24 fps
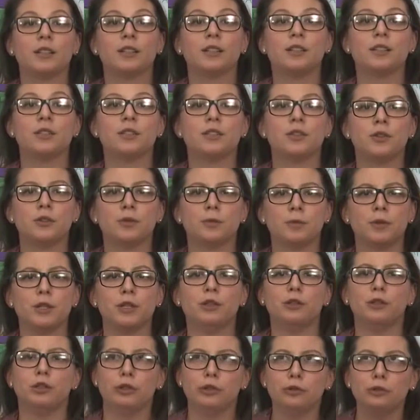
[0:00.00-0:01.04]
So the word
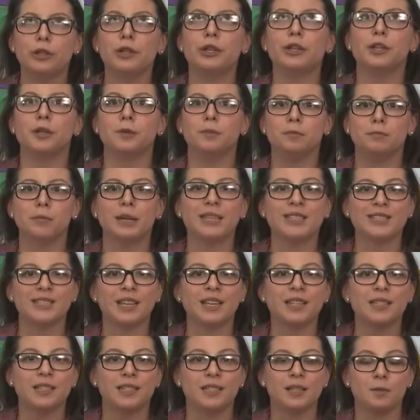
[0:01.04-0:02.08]
lunar makes
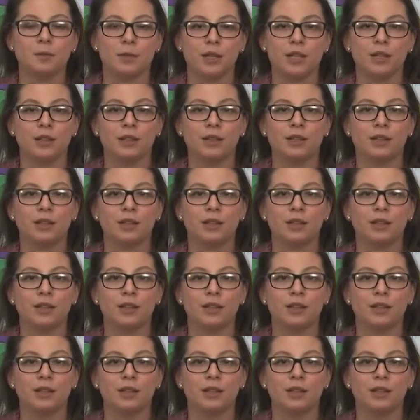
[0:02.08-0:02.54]
sense to me.